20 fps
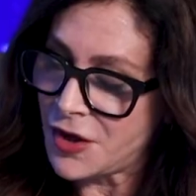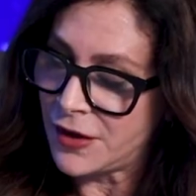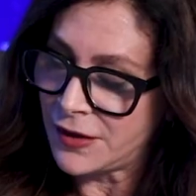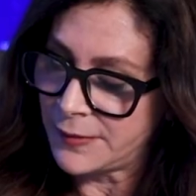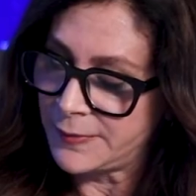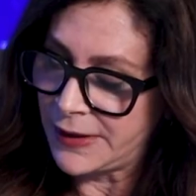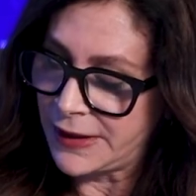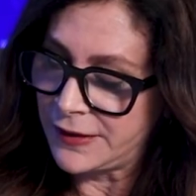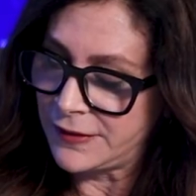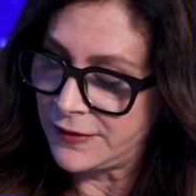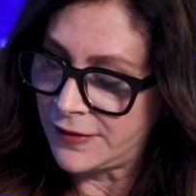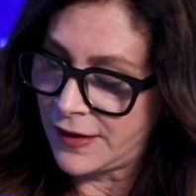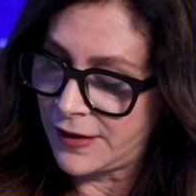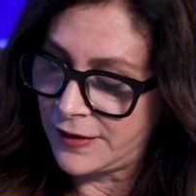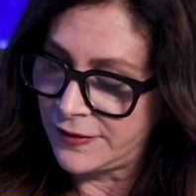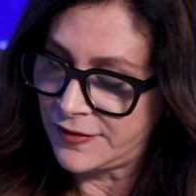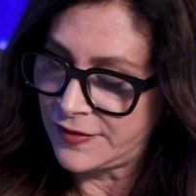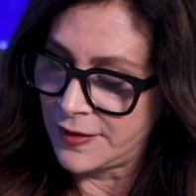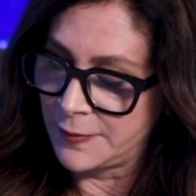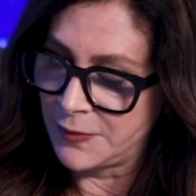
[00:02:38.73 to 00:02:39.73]
talk about
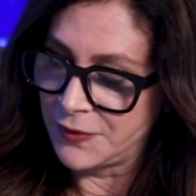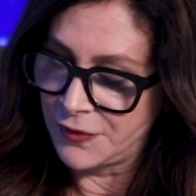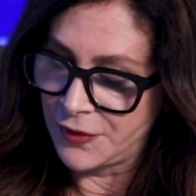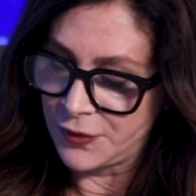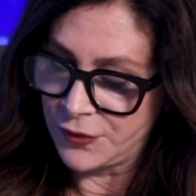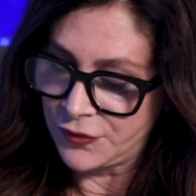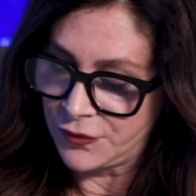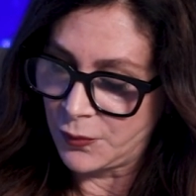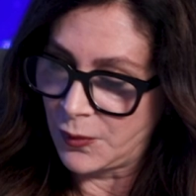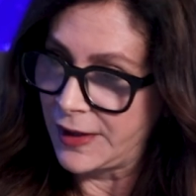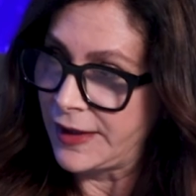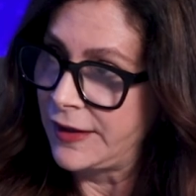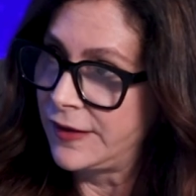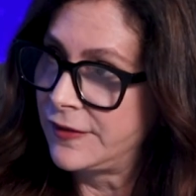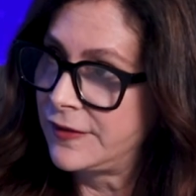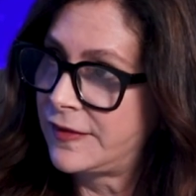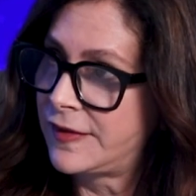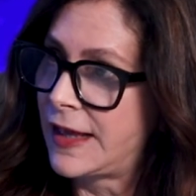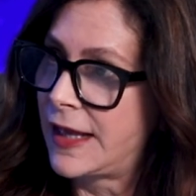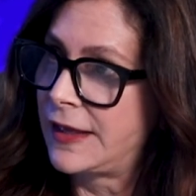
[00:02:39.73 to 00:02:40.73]
uh, some of those
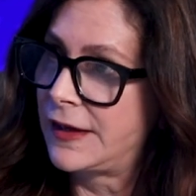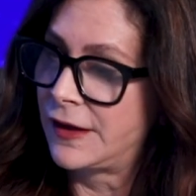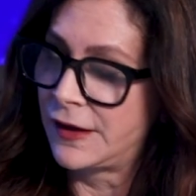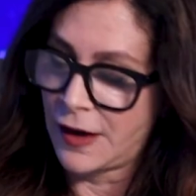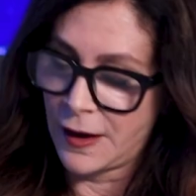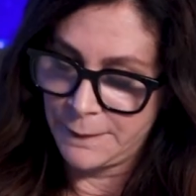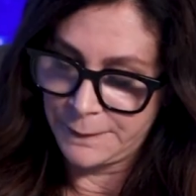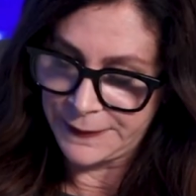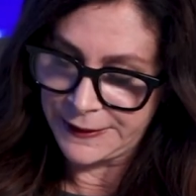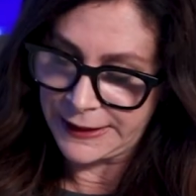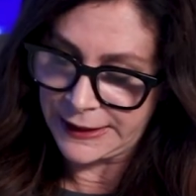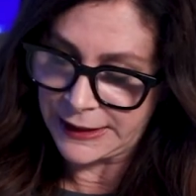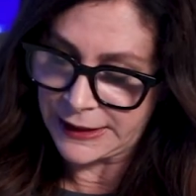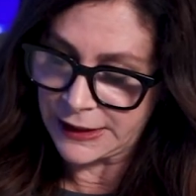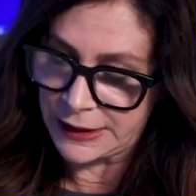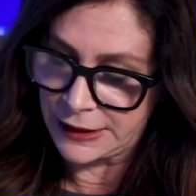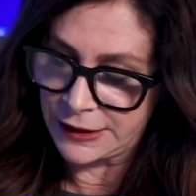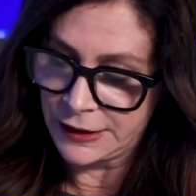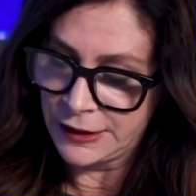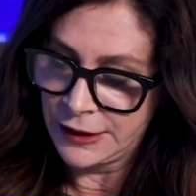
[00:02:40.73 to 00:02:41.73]
ways that a company
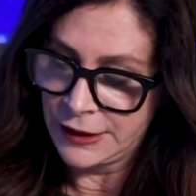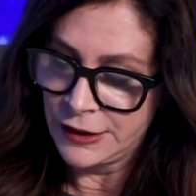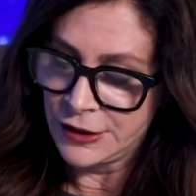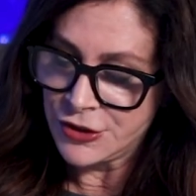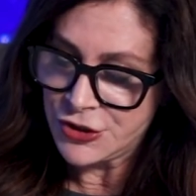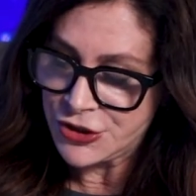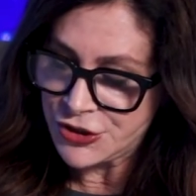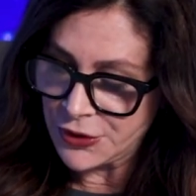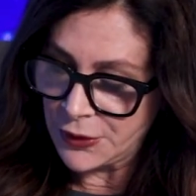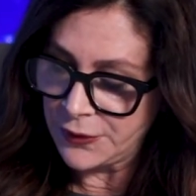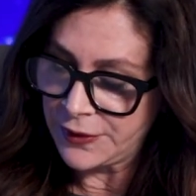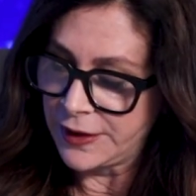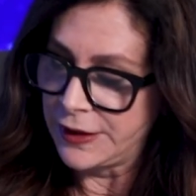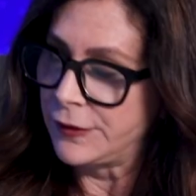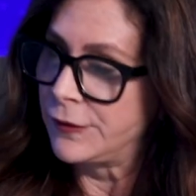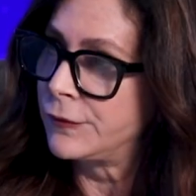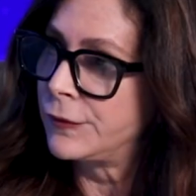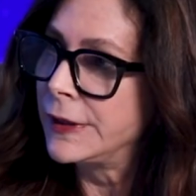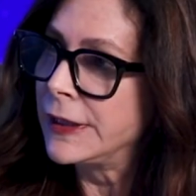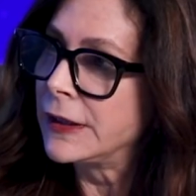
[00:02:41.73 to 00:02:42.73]
can show that
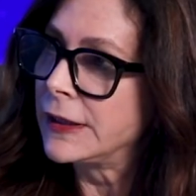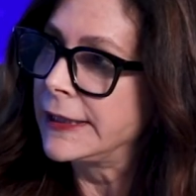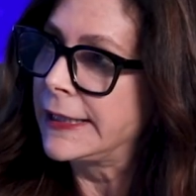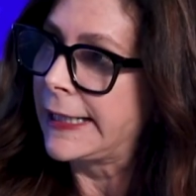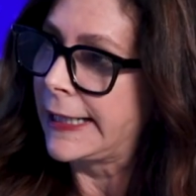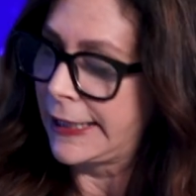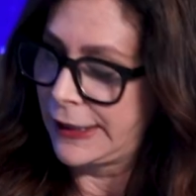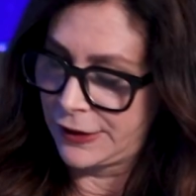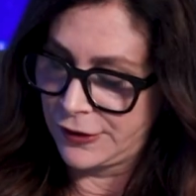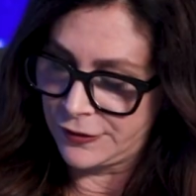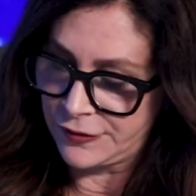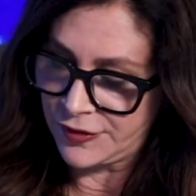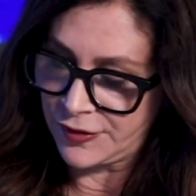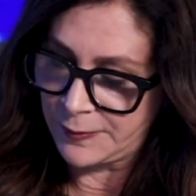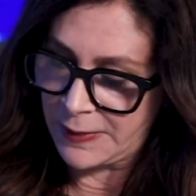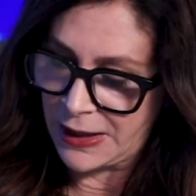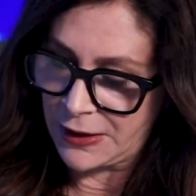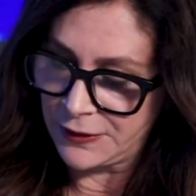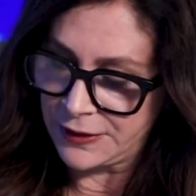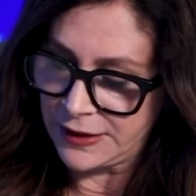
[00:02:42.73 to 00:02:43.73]
it really cares
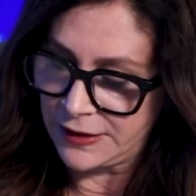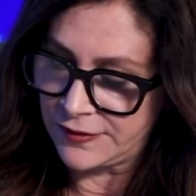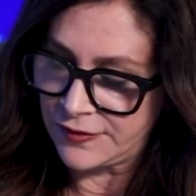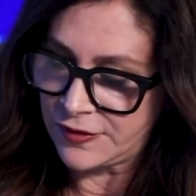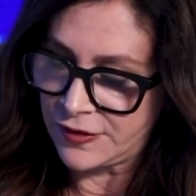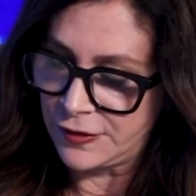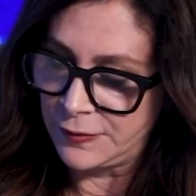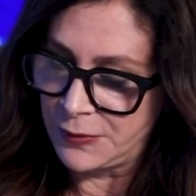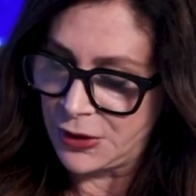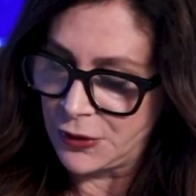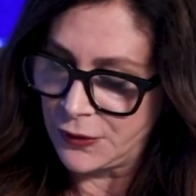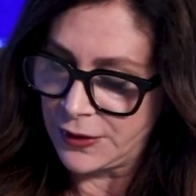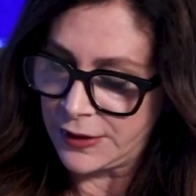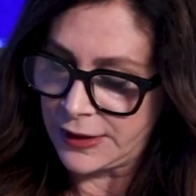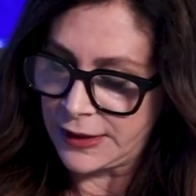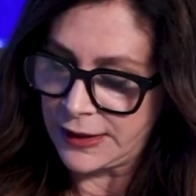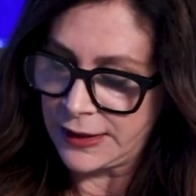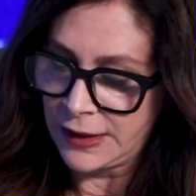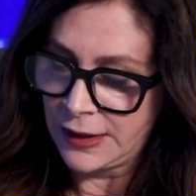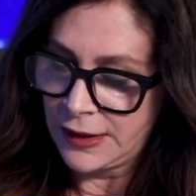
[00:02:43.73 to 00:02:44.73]
about its
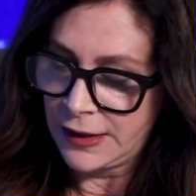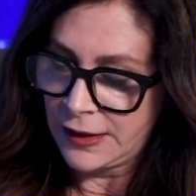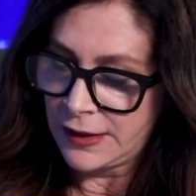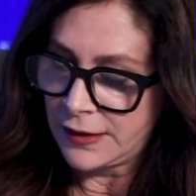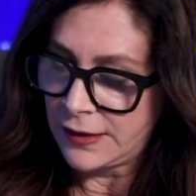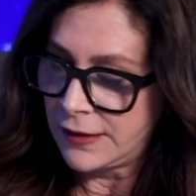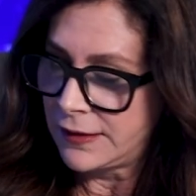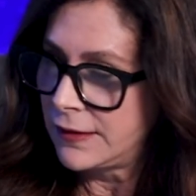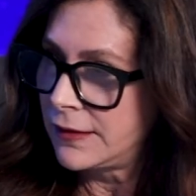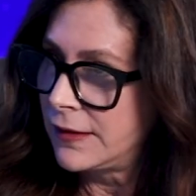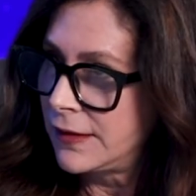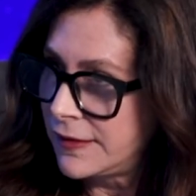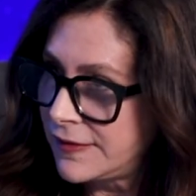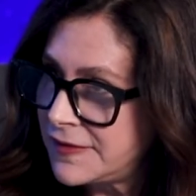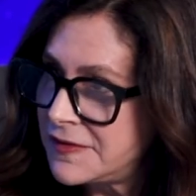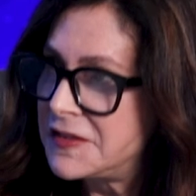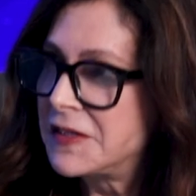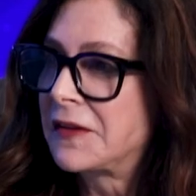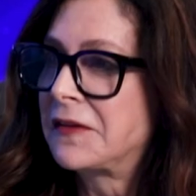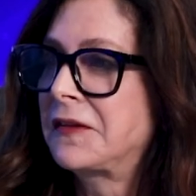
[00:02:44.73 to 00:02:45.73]
community.
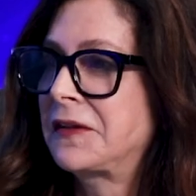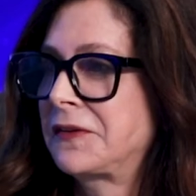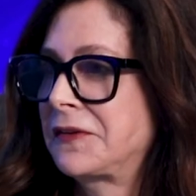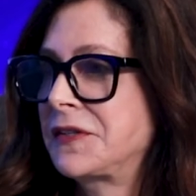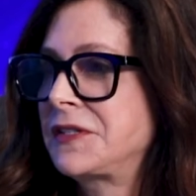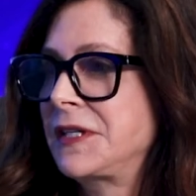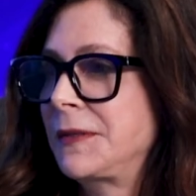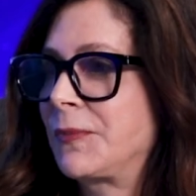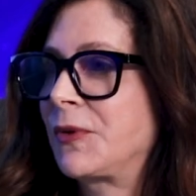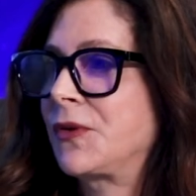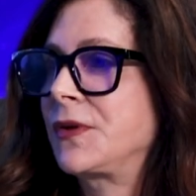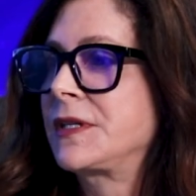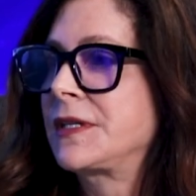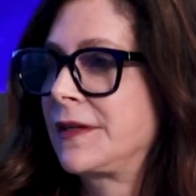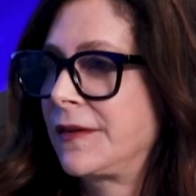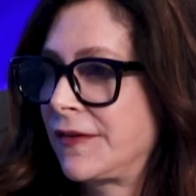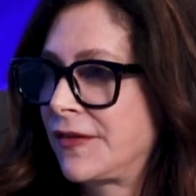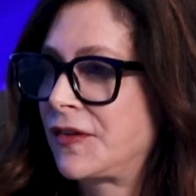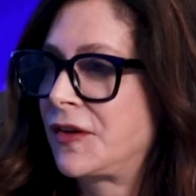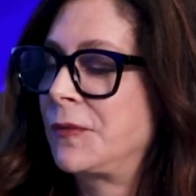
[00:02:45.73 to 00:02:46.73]
Let's dig a little deeper
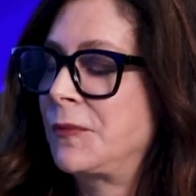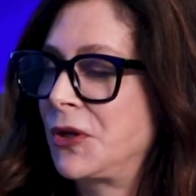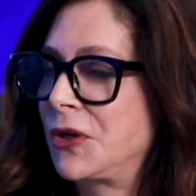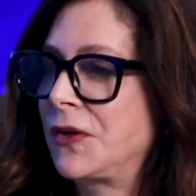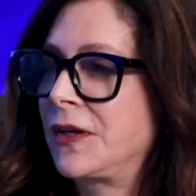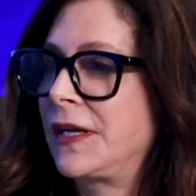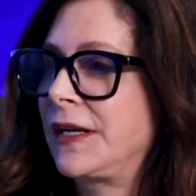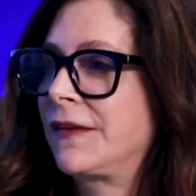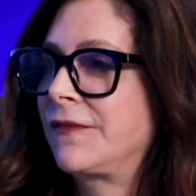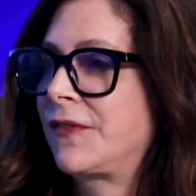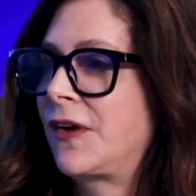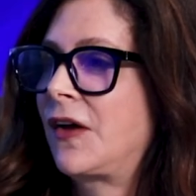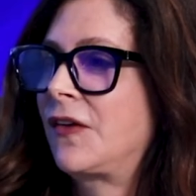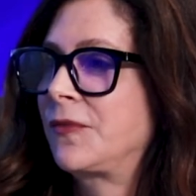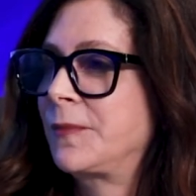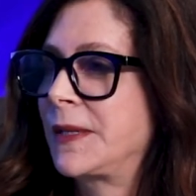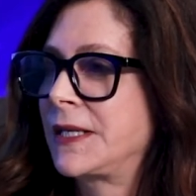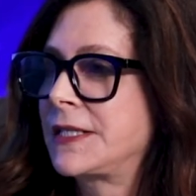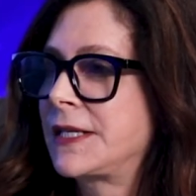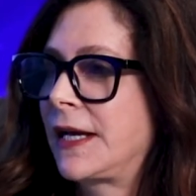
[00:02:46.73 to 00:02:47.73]
into this community
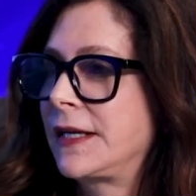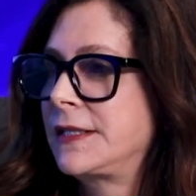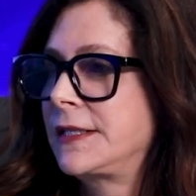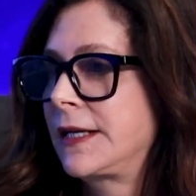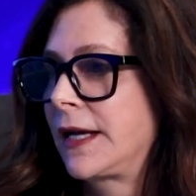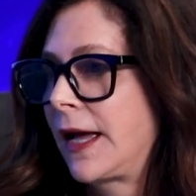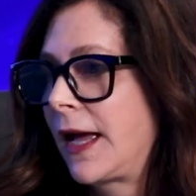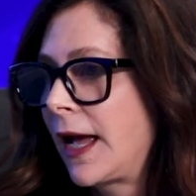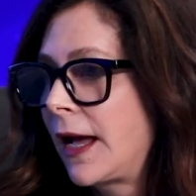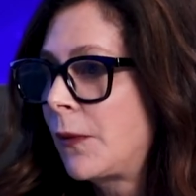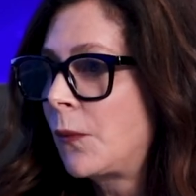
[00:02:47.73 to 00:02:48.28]
involvement idea.